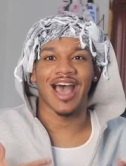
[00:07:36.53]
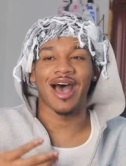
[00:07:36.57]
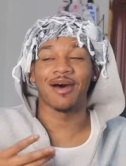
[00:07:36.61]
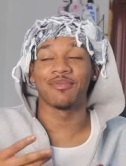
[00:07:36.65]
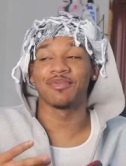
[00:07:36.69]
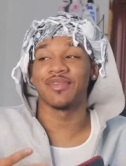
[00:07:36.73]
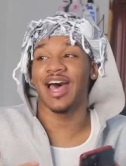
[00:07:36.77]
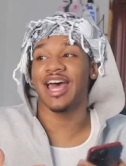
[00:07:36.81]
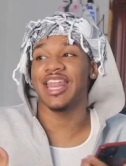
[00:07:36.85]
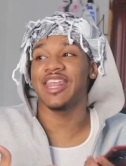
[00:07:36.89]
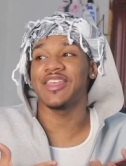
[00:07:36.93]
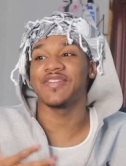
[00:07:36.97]

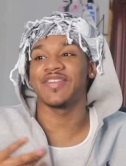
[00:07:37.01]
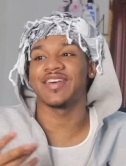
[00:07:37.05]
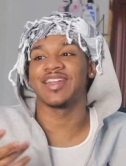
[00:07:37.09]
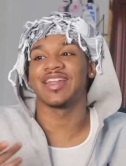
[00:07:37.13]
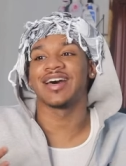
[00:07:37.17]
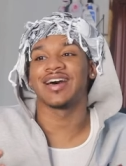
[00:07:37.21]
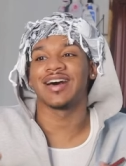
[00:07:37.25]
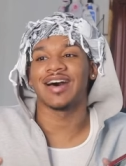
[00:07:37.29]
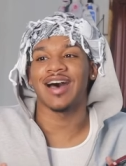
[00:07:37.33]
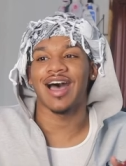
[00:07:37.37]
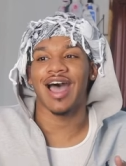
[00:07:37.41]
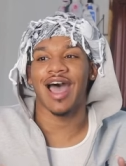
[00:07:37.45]
I'm not even
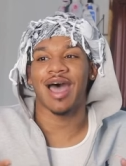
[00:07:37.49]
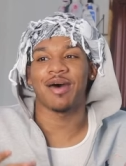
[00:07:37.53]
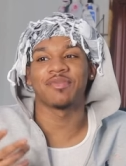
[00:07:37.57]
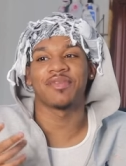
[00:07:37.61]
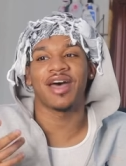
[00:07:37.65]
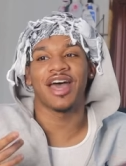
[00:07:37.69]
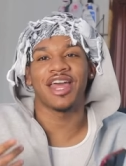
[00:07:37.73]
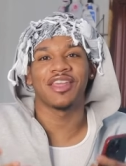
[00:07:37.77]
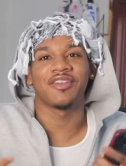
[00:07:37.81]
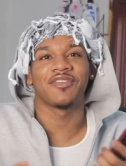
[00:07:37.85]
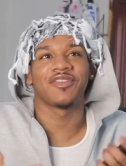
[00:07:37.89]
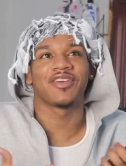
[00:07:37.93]
a I'm
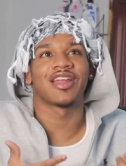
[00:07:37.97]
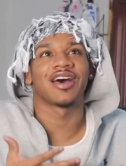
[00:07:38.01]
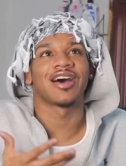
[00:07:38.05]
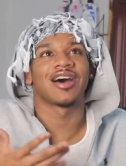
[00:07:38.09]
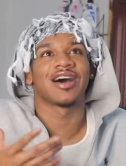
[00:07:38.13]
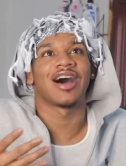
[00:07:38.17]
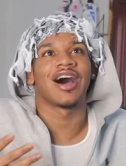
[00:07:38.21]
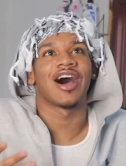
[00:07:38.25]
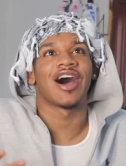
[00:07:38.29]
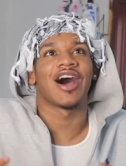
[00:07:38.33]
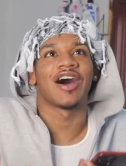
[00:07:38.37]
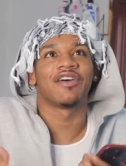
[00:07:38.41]
not even a,